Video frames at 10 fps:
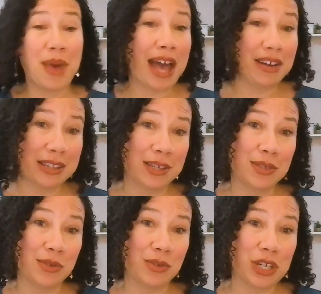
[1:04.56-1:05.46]
impact the
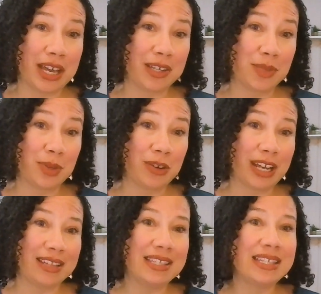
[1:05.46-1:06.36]
associate
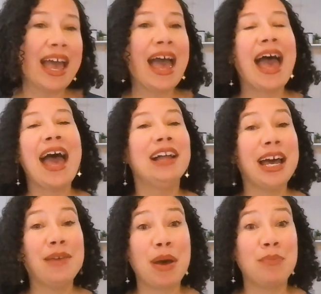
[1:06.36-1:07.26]
experience,
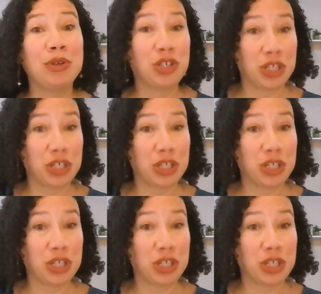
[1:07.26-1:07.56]
Ally members